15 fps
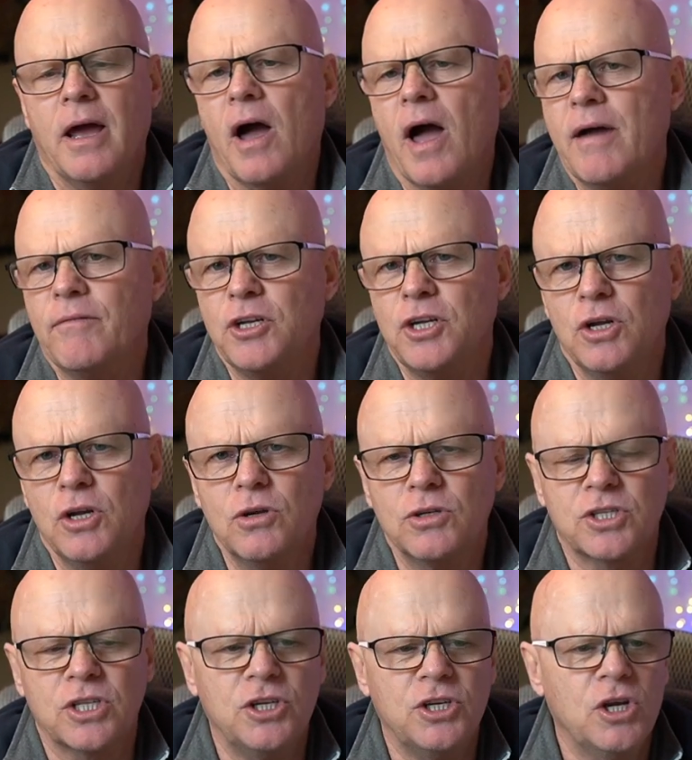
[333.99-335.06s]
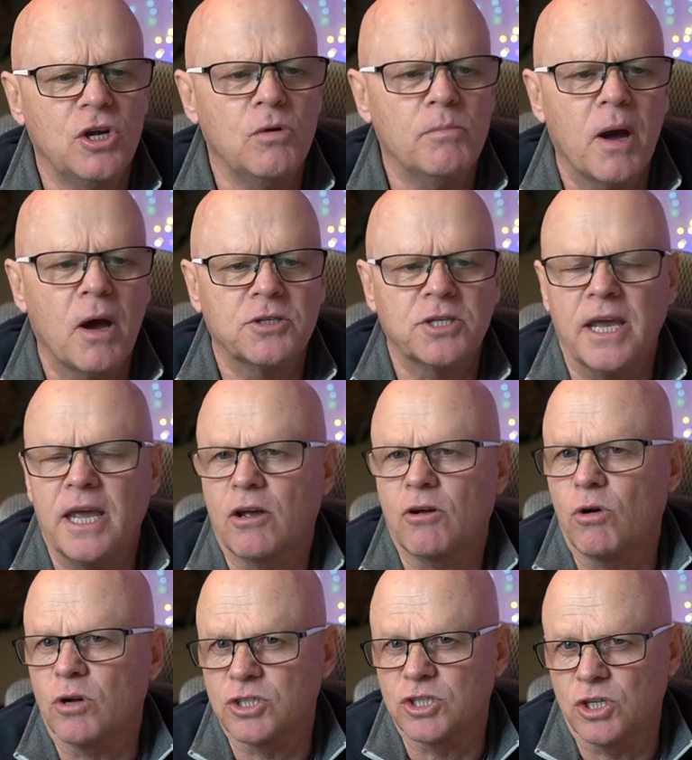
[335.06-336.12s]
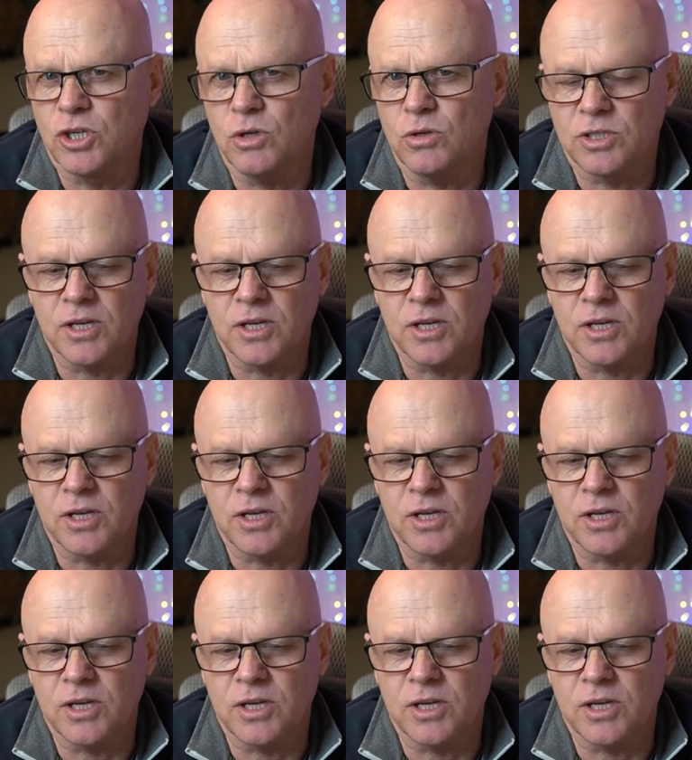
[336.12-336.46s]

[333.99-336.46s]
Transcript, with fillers: I haven't used the new Moza AirCross 2,